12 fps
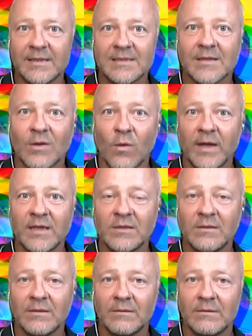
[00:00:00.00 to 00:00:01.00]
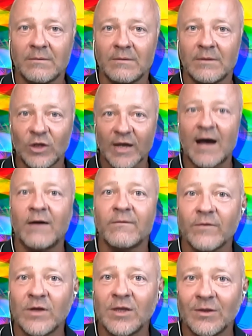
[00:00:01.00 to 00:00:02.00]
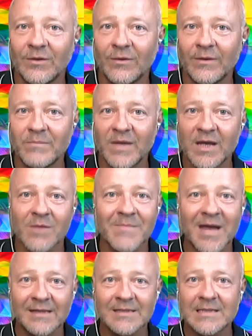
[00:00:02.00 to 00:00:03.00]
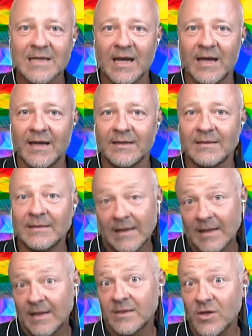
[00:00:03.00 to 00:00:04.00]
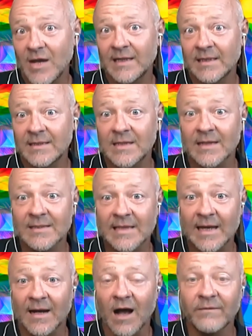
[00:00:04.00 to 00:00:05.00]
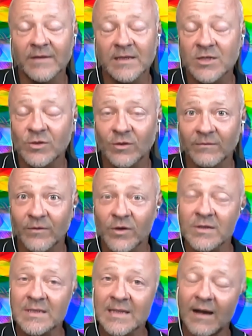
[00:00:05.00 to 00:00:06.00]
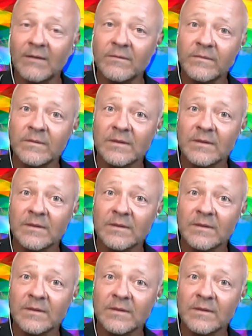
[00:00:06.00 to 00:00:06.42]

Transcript: is going to look out for you and be your mainstay, and you had to dust that off and do it for yourself.